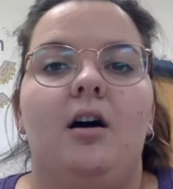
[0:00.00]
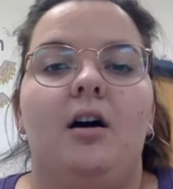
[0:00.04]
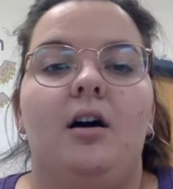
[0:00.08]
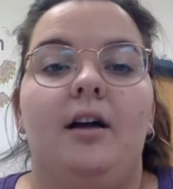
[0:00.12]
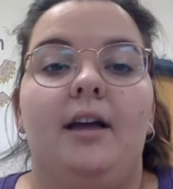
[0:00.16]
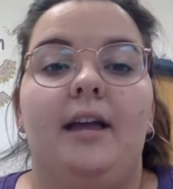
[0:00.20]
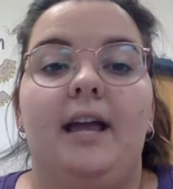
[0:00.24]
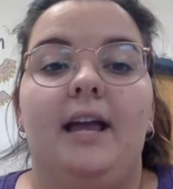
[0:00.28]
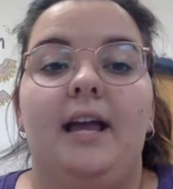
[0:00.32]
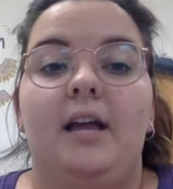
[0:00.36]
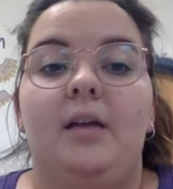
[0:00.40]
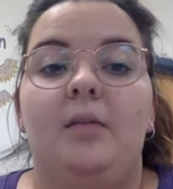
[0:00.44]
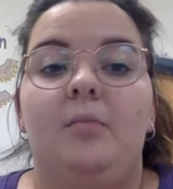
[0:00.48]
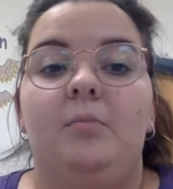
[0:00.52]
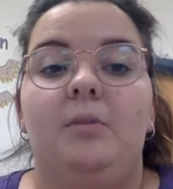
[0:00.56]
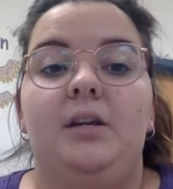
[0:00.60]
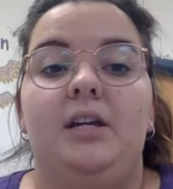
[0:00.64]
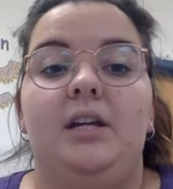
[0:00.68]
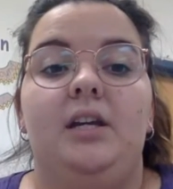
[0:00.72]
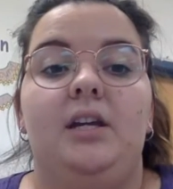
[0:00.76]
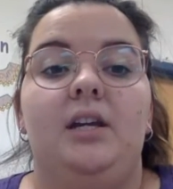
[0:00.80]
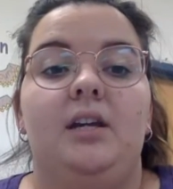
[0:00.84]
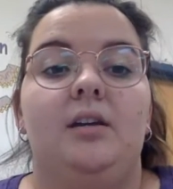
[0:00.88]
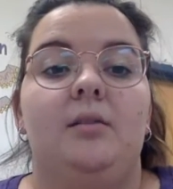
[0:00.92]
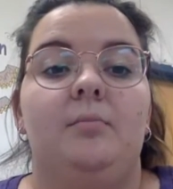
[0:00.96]
can
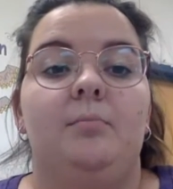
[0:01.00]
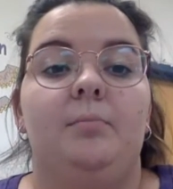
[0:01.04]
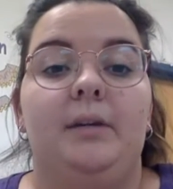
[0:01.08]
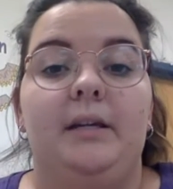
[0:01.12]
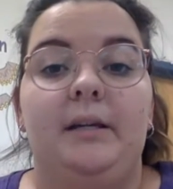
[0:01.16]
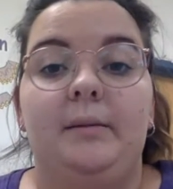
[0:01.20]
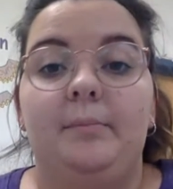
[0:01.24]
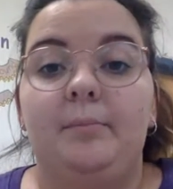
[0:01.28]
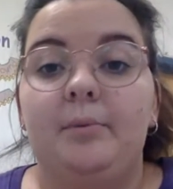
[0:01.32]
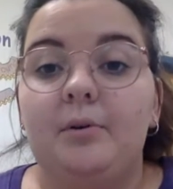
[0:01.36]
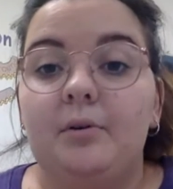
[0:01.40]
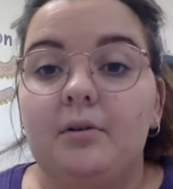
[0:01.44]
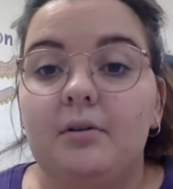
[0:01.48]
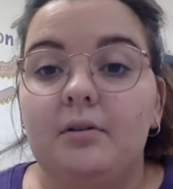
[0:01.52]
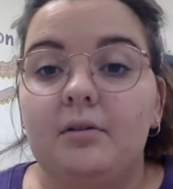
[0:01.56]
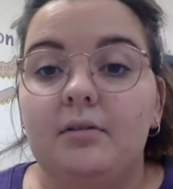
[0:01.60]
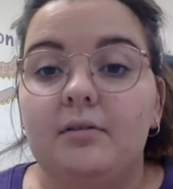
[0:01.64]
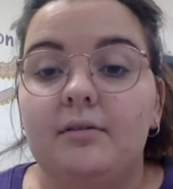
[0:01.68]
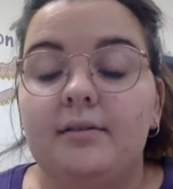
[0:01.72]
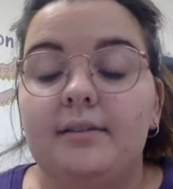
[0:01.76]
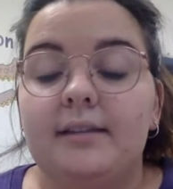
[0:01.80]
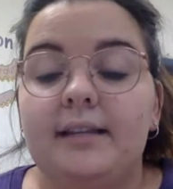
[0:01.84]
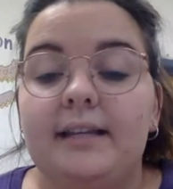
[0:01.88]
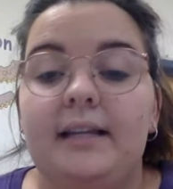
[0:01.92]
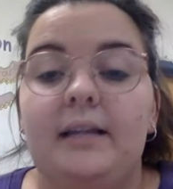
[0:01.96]
be people.
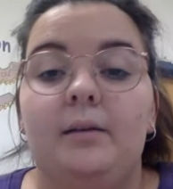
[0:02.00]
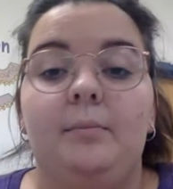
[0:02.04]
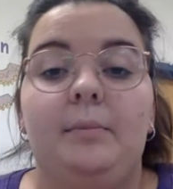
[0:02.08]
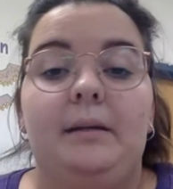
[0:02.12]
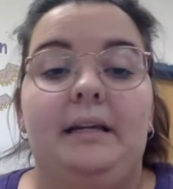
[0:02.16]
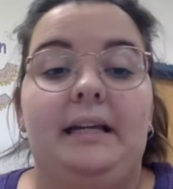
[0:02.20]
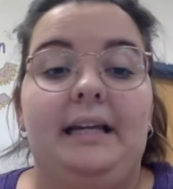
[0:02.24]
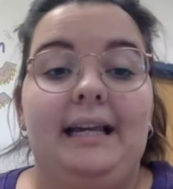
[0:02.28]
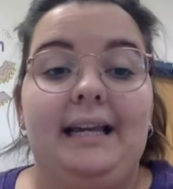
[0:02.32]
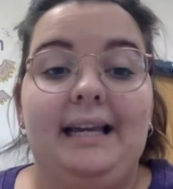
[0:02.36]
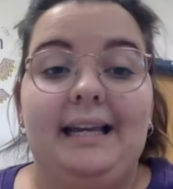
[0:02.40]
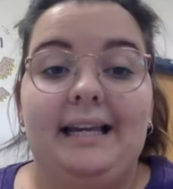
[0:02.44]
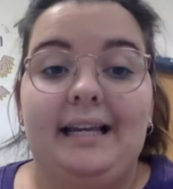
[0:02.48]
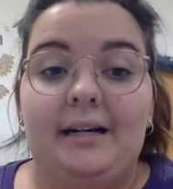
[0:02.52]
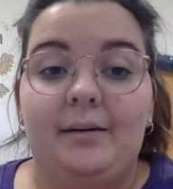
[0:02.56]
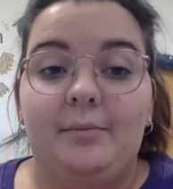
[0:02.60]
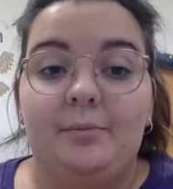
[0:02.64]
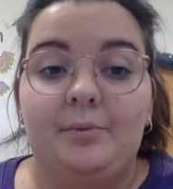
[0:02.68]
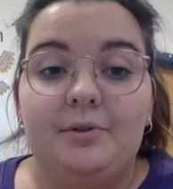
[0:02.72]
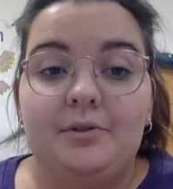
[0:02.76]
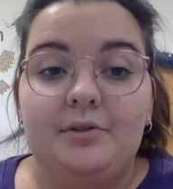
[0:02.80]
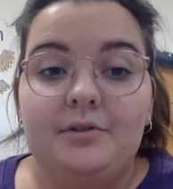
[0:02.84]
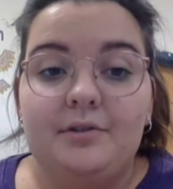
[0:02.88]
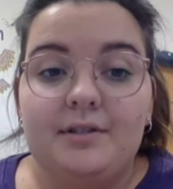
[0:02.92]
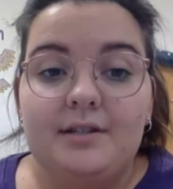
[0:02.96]
They can be
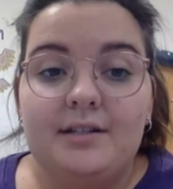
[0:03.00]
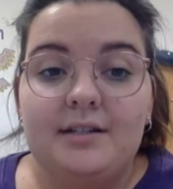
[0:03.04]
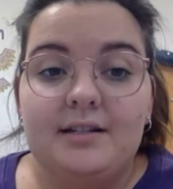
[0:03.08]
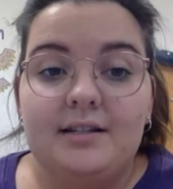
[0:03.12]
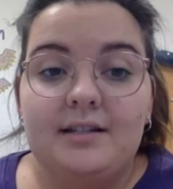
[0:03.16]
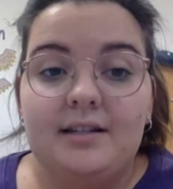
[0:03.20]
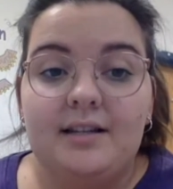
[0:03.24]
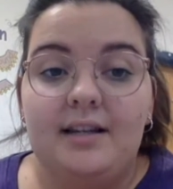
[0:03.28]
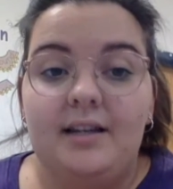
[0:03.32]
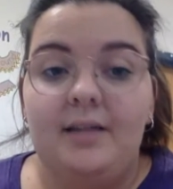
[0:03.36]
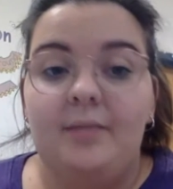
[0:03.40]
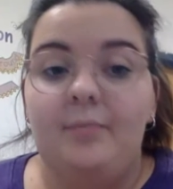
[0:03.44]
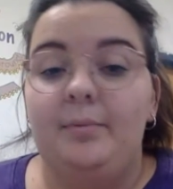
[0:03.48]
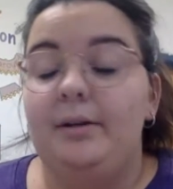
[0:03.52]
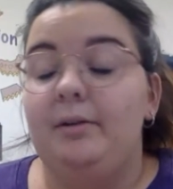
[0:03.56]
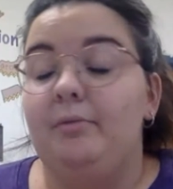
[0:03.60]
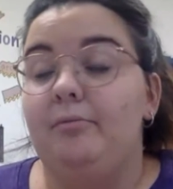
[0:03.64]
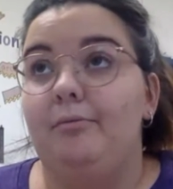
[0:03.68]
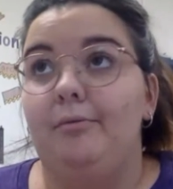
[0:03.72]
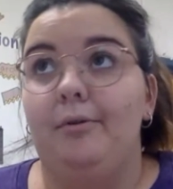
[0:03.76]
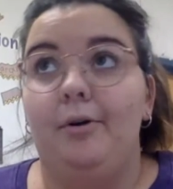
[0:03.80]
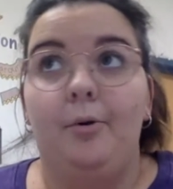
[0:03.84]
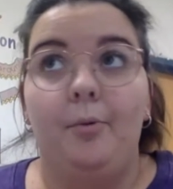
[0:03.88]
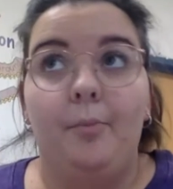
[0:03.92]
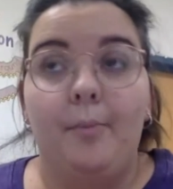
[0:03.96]
animals. They could be
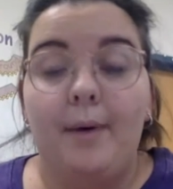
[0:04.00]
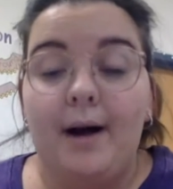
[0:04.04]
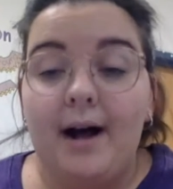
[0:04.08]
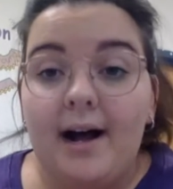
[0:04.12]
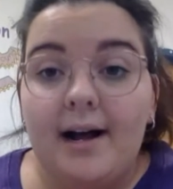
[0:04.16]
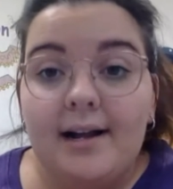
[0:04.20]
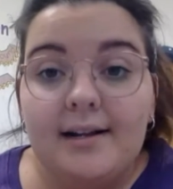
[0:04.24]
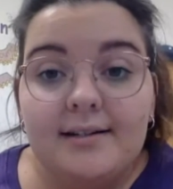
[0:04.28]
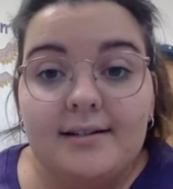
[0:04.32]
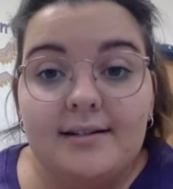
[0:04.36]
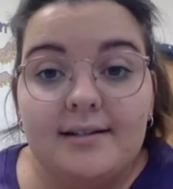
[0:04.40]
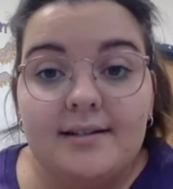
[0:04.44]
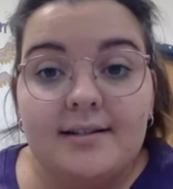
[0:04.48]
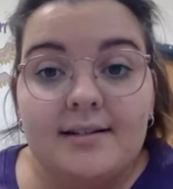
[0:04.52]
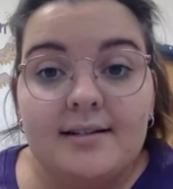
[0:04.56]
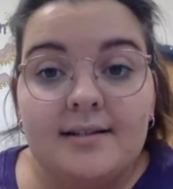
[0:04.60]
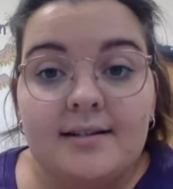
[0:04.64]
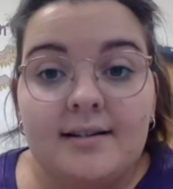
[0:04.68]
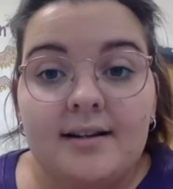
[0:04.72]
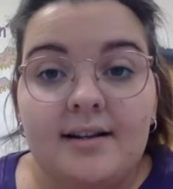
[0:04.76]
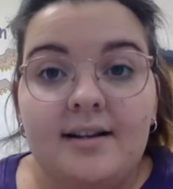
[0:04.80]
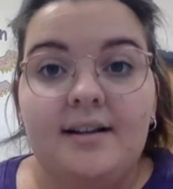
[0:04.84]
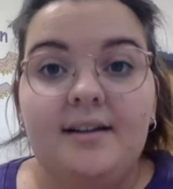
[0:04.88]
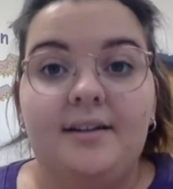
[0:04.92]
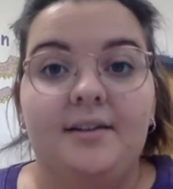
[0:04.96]
robots.
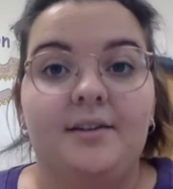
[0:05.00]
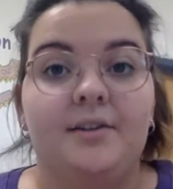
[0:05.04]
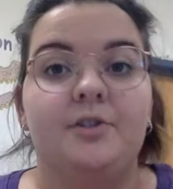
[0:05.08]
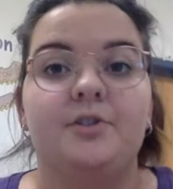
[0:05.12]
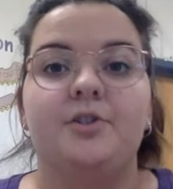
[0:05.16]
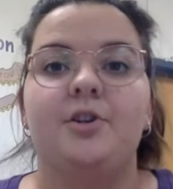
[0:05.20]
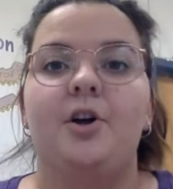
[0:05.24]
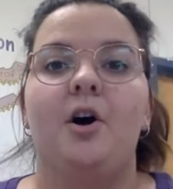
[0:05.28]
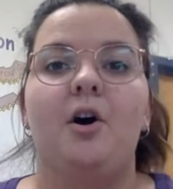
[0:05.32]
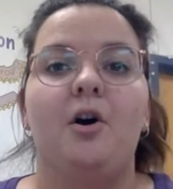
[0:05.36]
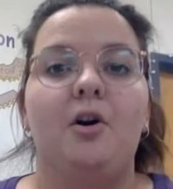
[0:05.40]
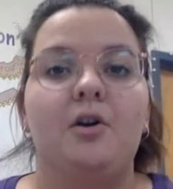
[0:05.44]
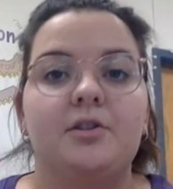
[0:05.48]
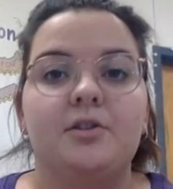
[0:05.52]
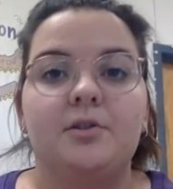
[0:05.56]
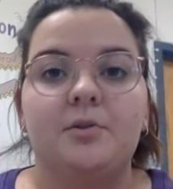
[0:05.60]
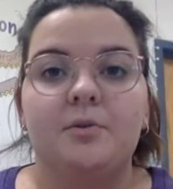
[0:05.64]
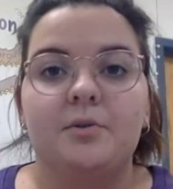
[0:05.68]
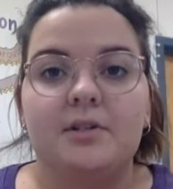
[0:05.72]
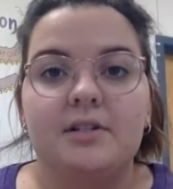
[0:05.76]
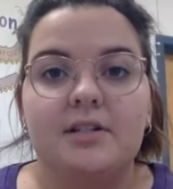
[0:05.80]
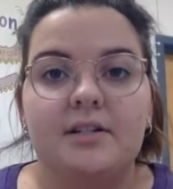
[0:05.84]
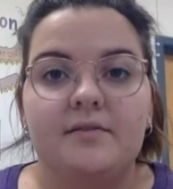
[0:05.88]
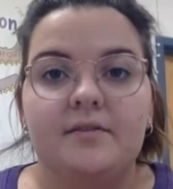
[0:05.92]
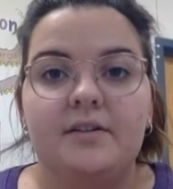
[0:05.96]
There's all
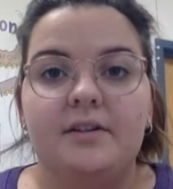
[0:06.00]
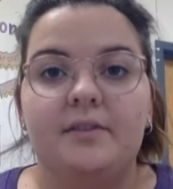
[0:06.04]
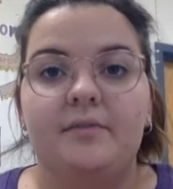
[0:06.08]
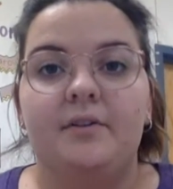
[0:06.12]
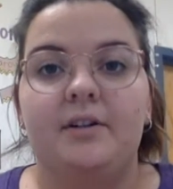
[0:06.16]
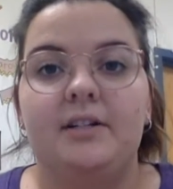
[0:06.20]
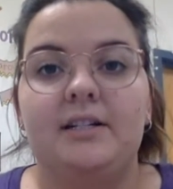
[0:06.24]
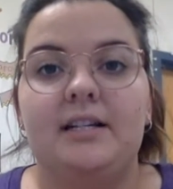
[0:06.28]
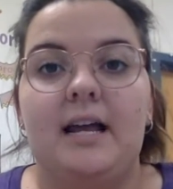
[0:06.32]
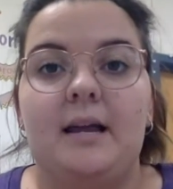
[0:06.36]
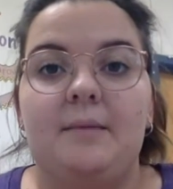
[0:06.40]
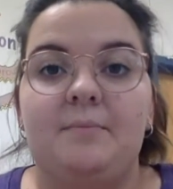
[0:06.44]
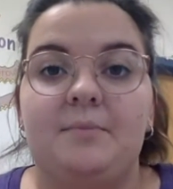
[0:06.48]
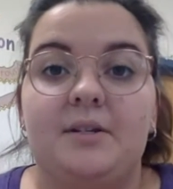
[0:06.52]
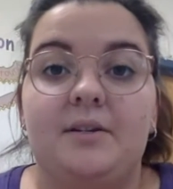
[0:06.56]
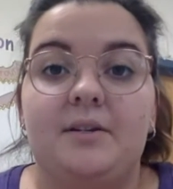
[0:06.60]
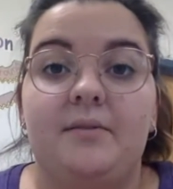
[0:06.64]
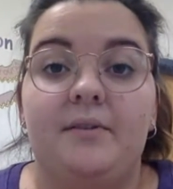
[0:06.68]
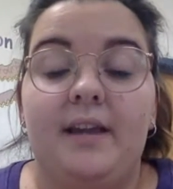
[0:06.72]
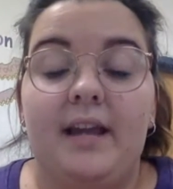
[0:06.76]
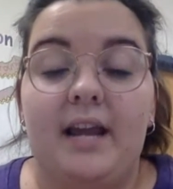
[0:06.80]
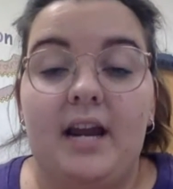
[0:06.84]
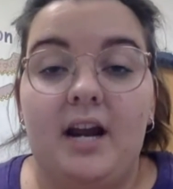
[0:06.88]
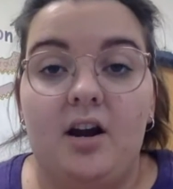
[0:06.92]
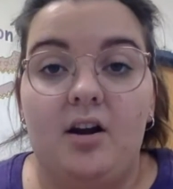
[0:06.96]
sorts of different types
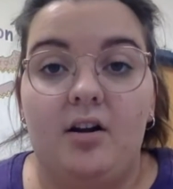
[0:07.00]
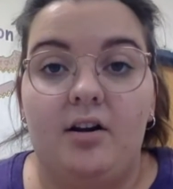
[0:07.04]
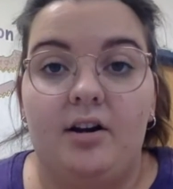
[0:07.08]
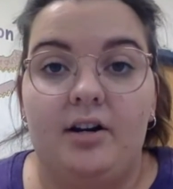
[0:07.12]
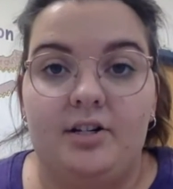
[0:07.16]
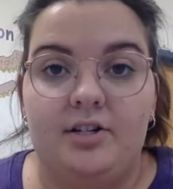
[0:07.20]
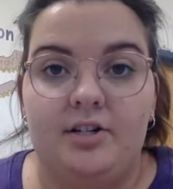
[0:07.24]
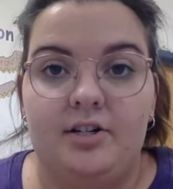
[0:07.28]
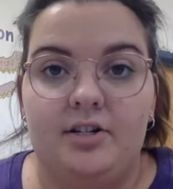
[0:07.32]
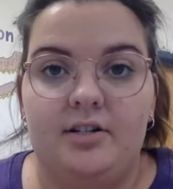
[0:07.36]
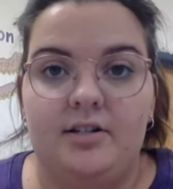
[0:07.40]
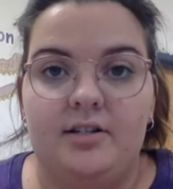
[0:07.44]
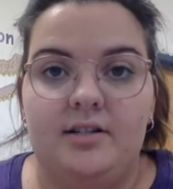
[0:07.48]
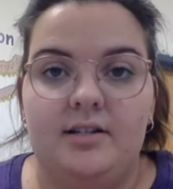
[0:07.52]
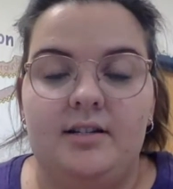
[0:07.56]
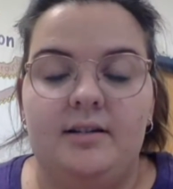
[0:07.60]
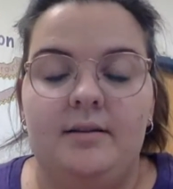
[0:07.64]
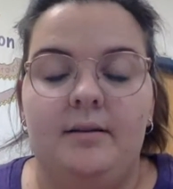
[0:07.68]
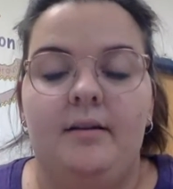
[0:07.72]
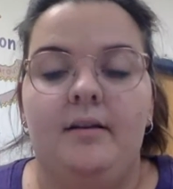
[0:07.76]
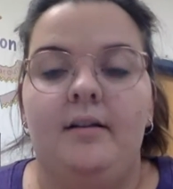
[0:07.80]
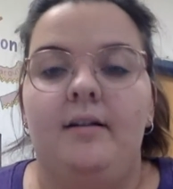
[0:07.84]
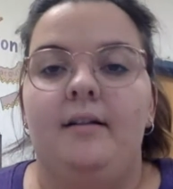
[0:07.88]
of characters.